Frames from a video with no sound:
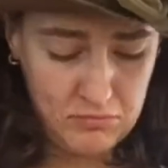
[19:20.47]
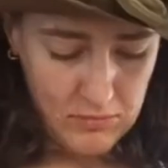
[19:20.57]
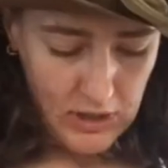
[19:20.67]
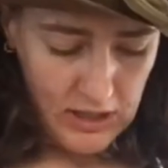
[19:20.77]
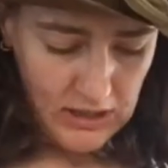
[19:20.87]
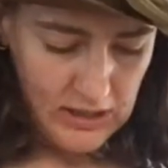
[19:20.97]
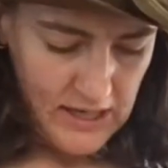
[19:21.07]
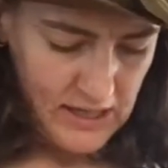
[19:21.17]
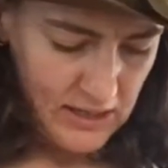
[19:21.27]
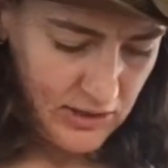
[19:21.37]
I
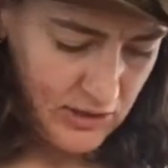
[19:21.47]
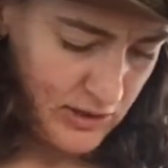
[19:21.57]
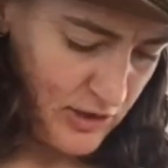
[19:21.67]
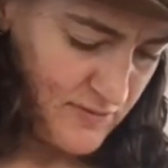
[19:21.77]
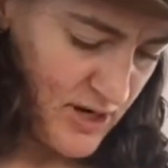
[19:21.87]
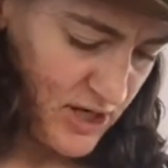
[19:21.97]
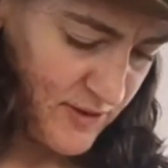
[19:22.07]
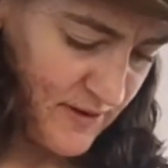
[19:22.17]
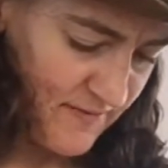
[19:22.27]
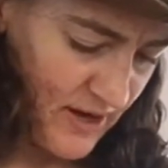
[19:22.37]
like it so much,
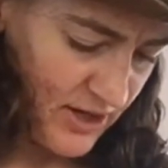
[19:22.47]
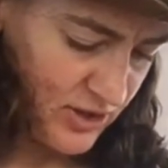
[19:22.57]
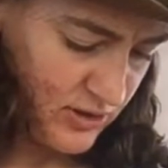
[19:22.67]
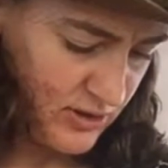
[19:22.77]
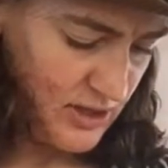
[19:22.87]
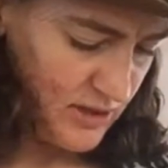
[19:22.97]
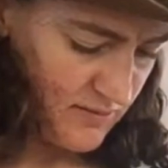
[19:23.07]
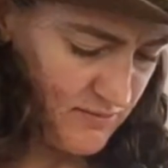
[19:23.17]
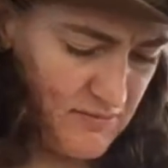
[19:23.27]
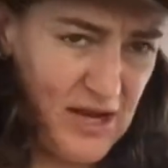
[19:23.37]
but I've actually
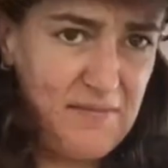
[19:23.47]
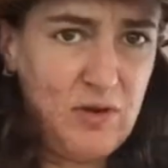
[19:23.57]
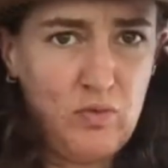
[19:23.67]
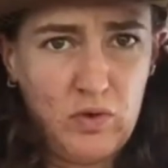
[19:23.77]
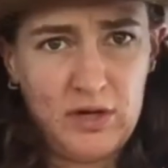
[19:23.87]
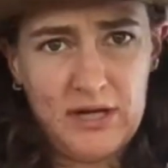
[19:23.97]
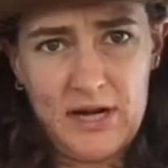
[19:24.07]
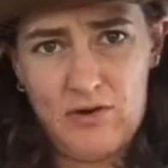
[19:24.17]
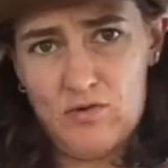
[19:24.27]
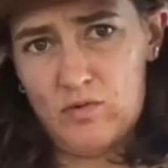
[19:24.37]
maybe worn it
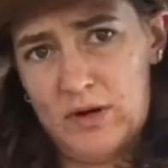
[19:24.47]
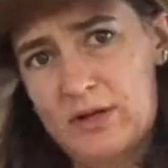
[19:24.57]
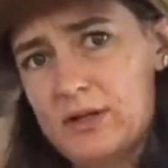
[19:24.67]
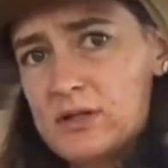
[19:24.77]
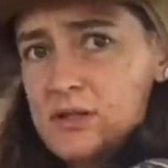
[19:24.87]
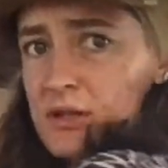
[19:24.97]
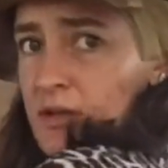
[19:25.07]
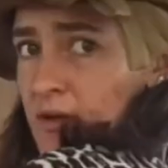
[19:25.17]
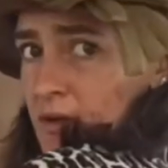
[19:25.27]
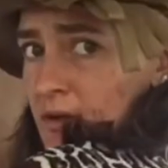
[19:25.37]
out once.
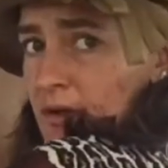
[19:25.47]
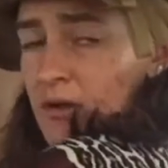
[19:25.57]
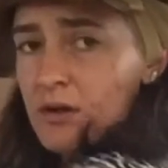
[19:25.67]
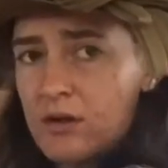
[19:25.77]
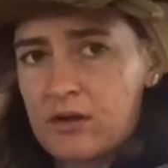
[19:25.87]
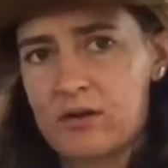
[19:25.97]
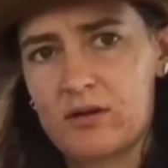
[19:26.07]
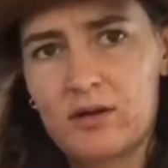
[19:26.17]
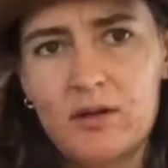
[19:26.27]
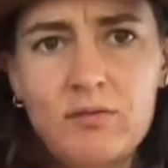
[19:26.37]

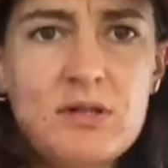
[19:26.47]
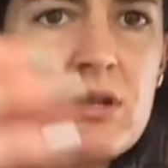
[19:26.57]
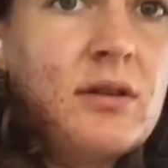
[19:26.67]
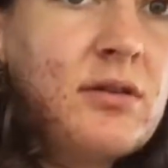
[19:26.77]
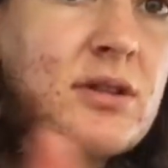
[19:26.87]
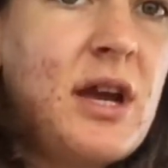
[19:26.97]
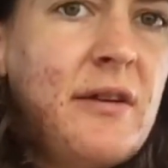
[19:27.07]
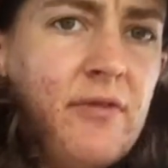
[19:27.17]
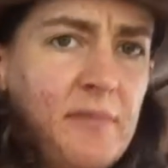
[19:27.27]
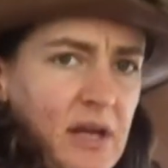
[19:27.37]
It was a little tight
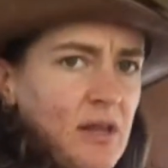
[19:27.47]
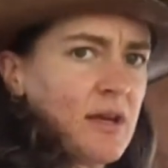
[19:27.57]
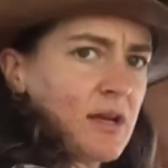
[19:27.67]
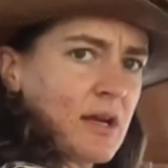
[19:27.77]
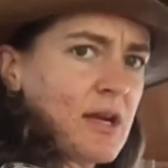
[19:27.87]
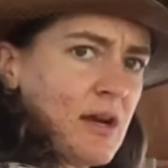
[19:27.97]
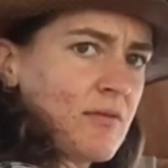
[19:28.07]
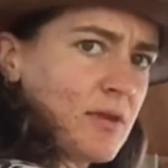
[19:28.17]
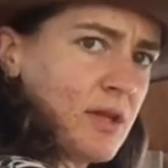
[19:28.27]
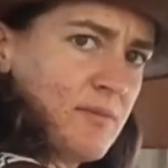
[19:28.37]
for me, like I can't
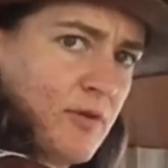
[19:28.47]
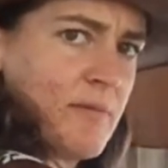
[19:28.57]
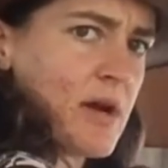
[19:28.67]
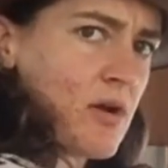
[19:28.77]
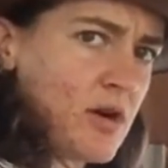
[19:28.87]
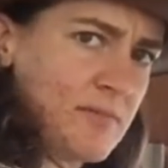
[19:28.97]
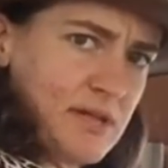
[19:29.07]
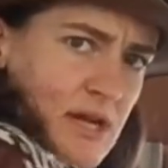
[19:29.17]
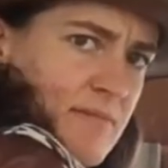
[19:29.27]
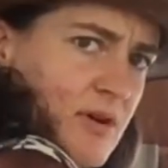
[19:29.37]
really move my arms
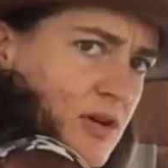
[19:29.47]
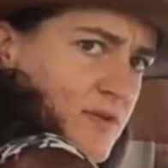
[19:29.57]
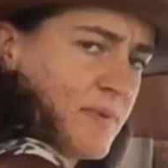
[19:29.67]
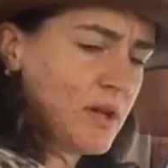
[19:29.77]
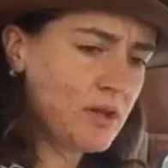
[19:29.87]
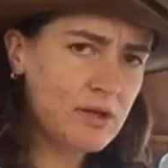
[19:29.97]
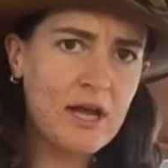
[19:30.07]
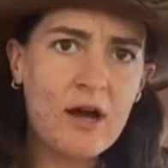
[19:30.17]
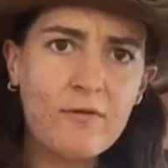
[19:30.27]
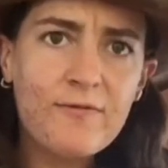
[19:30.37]
that much. But look
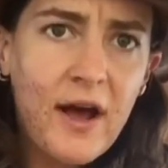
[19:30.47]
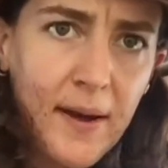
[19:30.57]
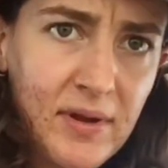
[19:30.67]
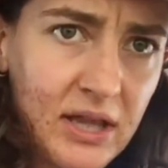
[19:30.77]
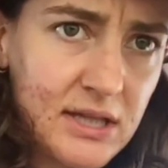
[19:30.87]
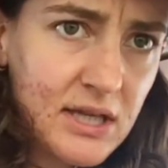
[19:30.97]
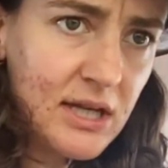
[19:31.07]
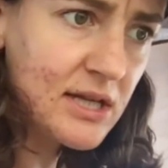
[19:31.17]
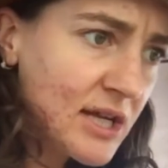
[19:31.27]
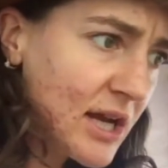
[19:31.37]
how fabulous it is. I